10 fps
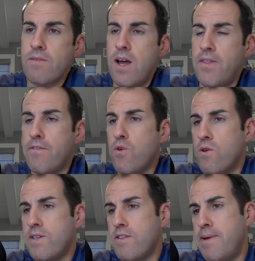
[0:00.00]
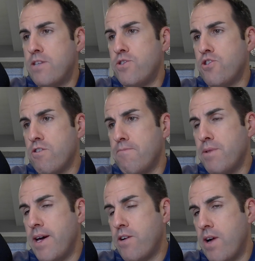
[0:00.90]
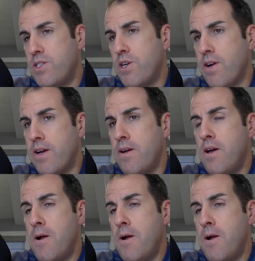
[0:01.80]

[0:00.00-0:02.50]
And they, of course, have to pass return to play criteria.